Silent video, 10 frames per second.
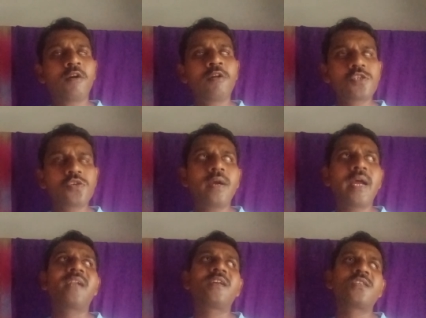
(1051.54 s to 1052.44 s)
also
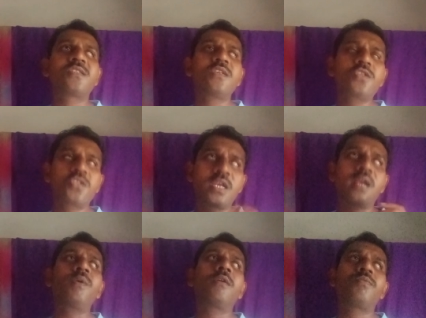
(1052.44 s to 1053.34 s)
act as the
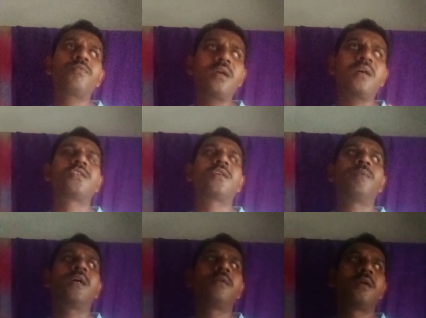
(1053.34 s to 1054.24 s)
chairman of the rajya
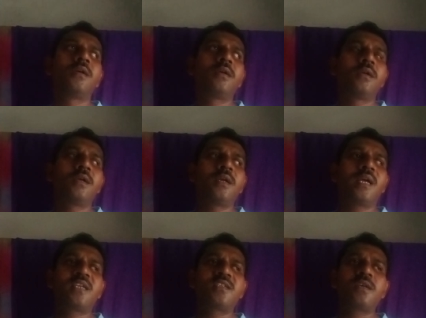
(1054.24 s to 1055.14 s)
sabha,
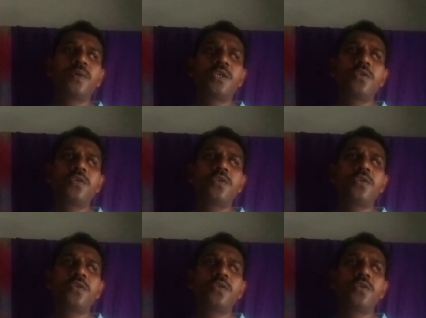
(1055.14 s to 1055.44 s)
ex officio